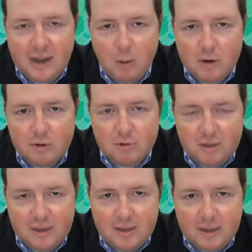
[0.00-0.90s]
Now, what you're
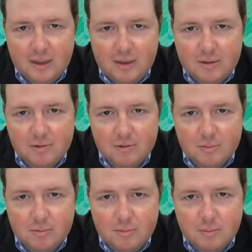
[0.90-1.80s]
seeing is
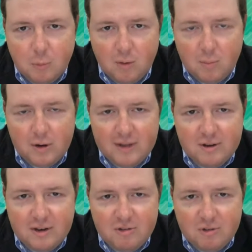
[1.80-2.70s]
more and more
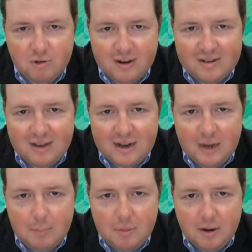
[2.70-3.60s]
destinations are starting to
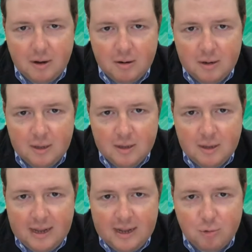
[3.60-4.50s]
tighten up their
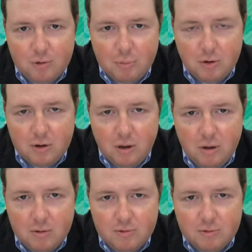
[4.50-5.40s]
entry
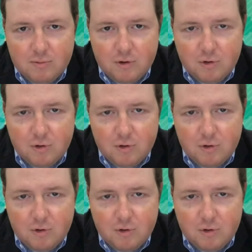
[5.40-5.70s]
protocols for